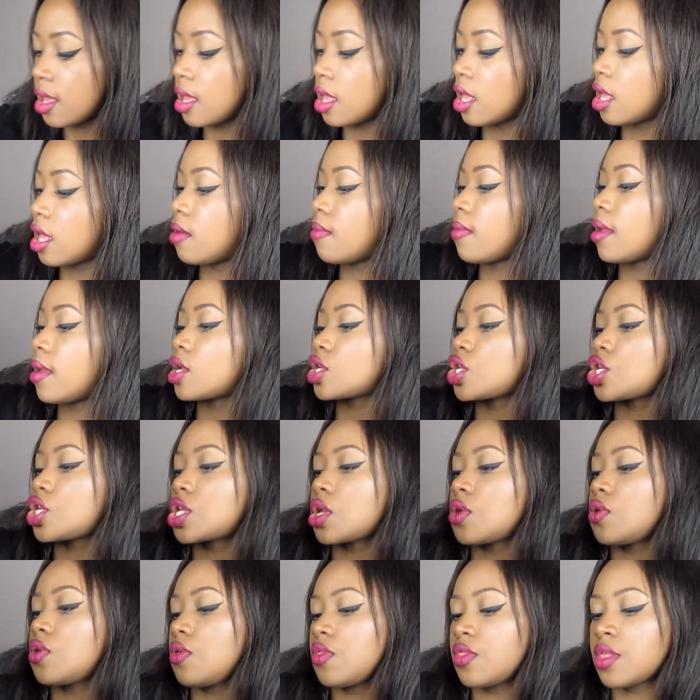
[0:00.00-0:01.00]
I'll
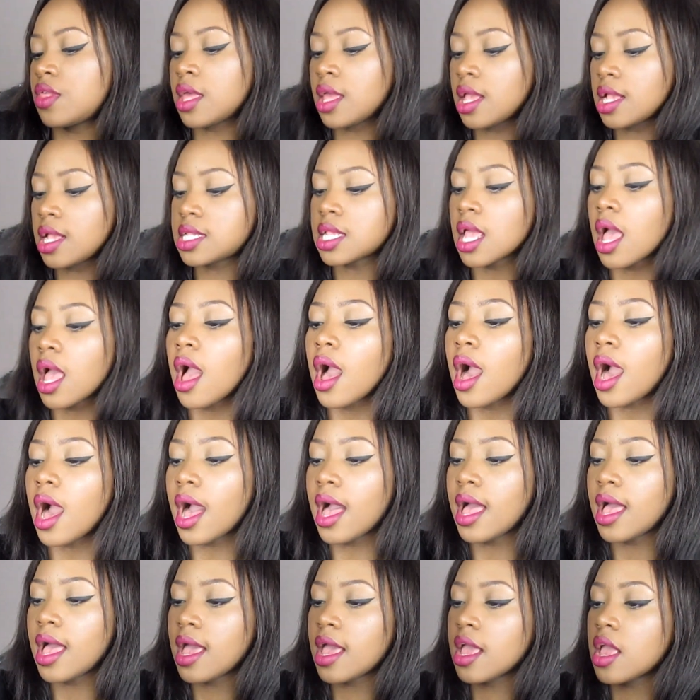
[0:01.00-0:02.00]
show you this.
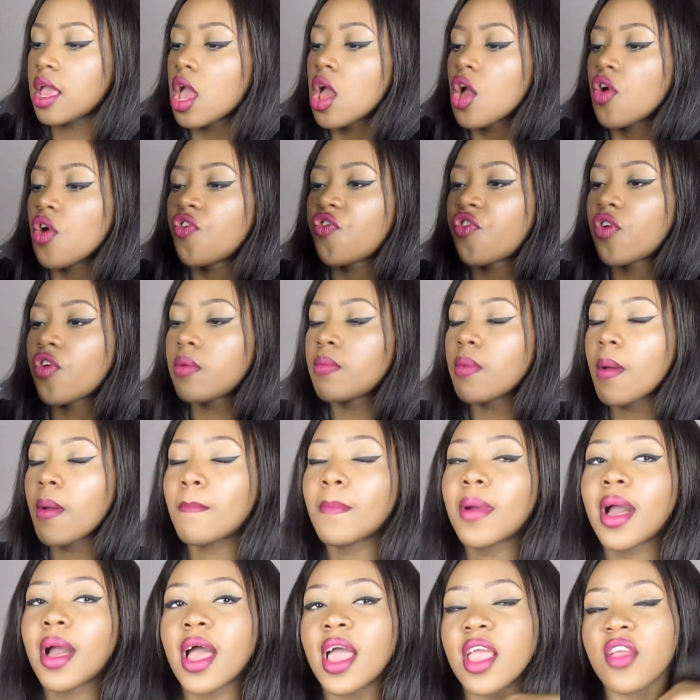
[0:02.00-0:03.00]

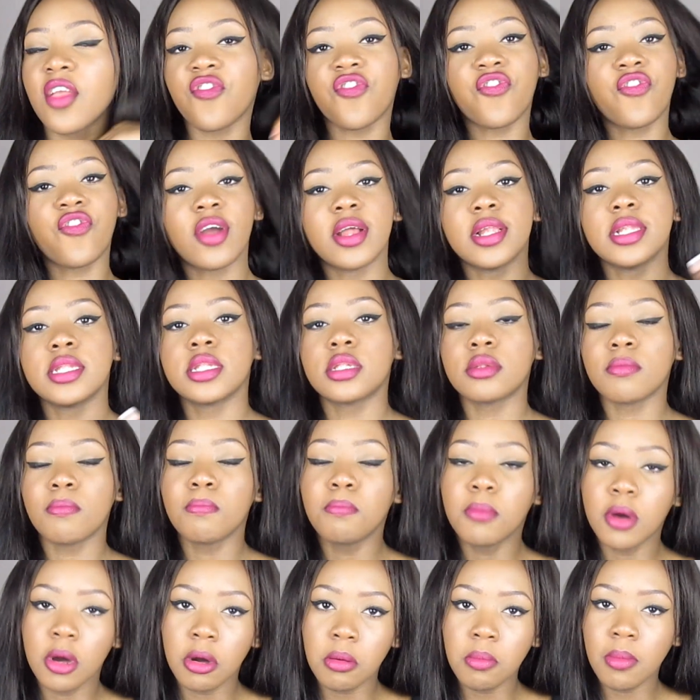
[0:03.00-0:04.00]
From my friend's
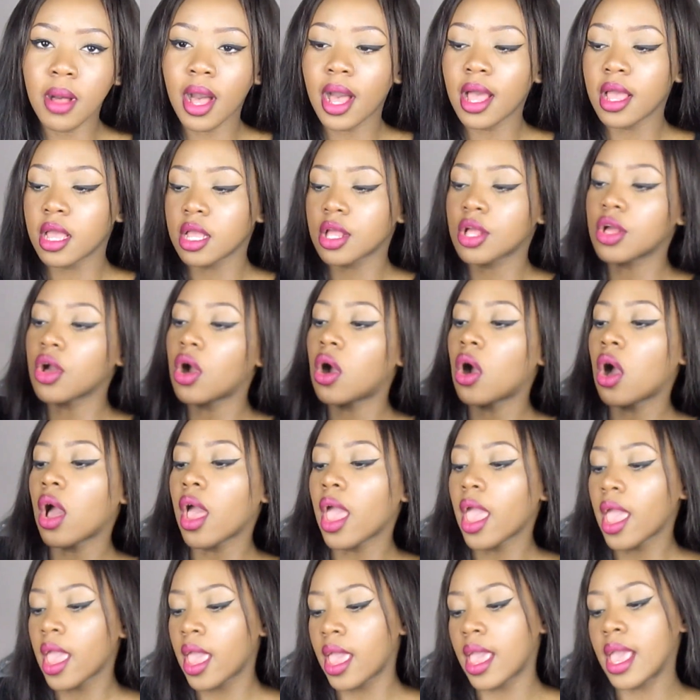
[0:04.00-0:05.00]
mum, I
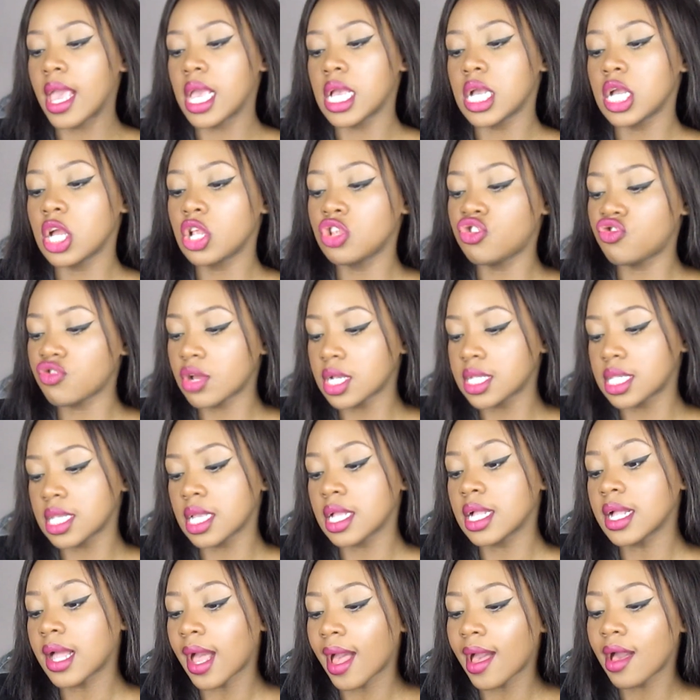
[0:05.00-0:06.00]
got a
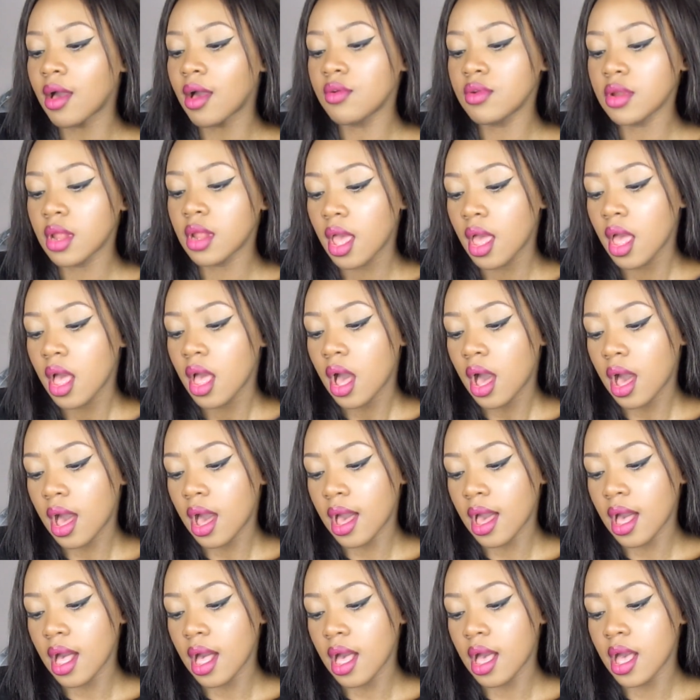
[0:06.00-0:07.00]
dressing gown,
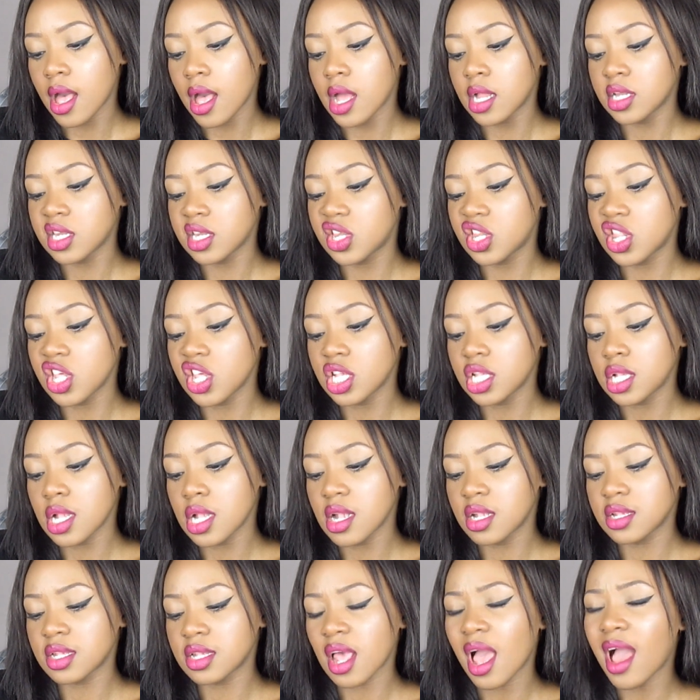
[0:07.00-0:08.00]
and this
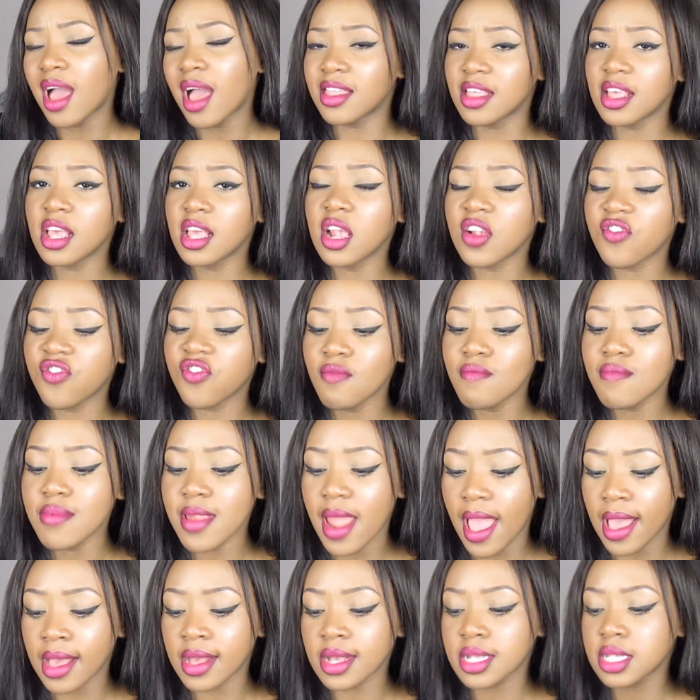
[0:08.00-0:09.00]
is, I think it's from
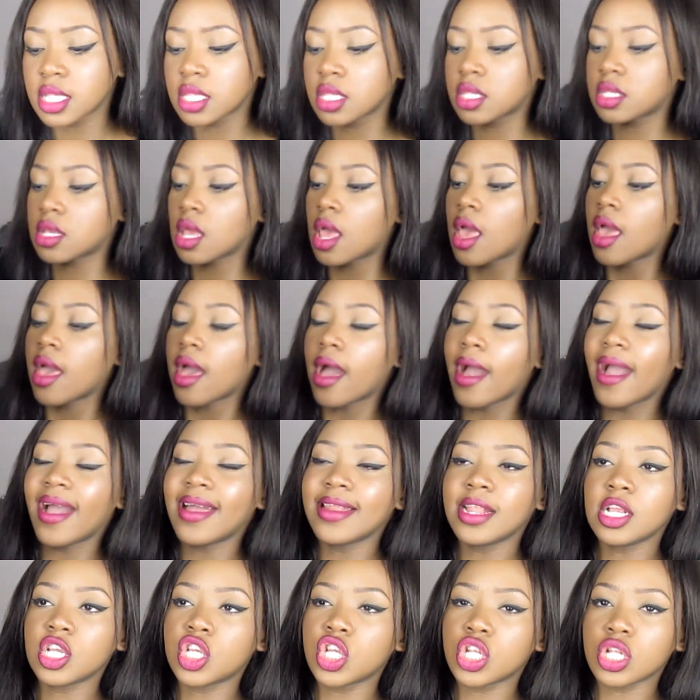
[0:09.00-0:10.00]
Next,
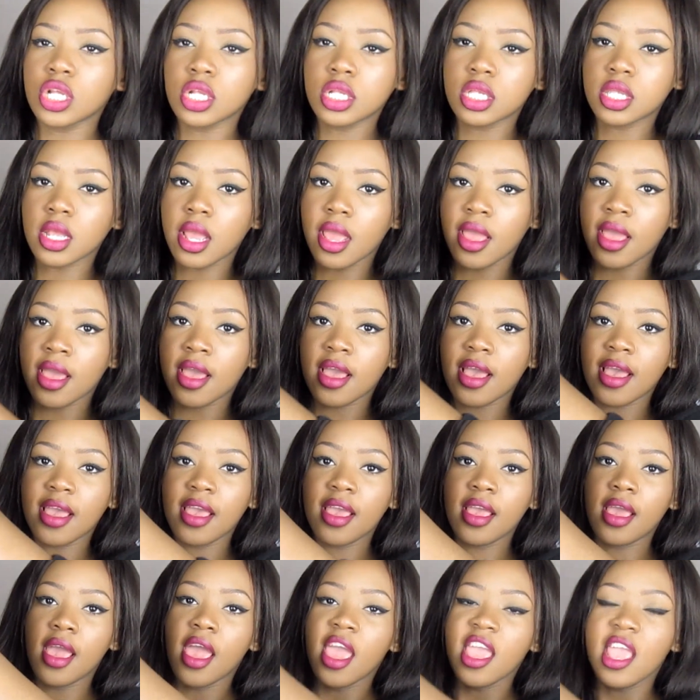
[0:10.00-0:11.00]
and it's just
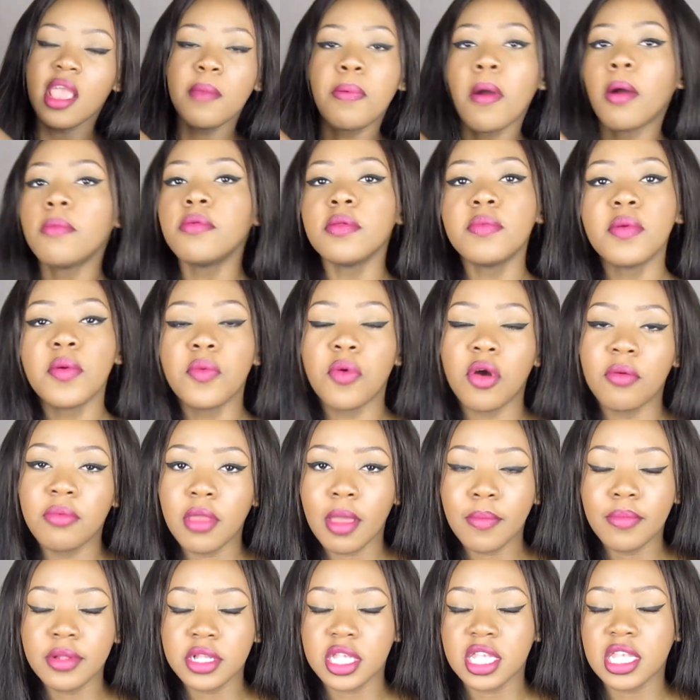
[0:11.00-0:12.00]
a, you probably won't
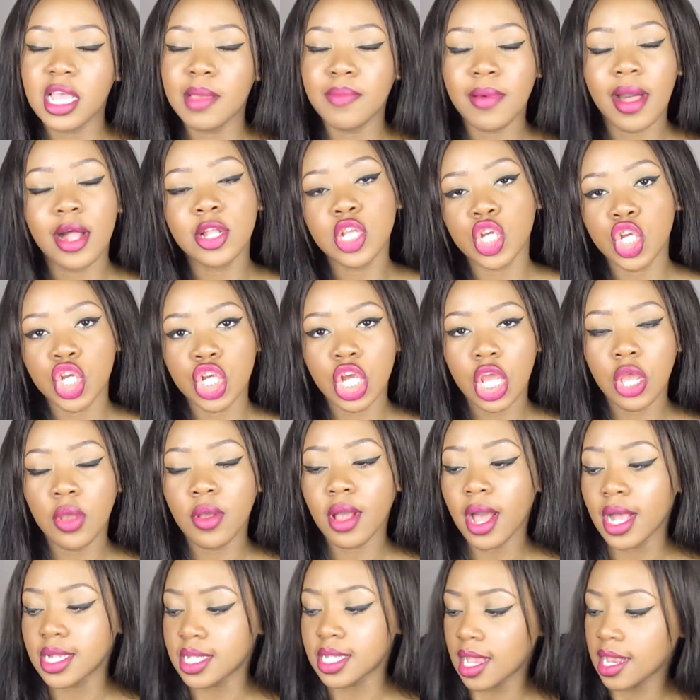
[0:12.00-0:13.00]
be able to see, but I'll just show you
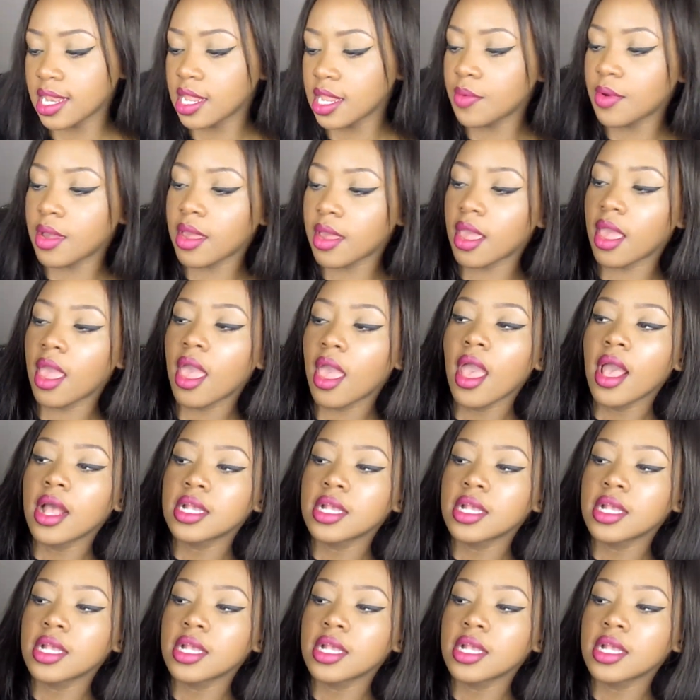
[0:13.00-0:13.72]
guys anyway.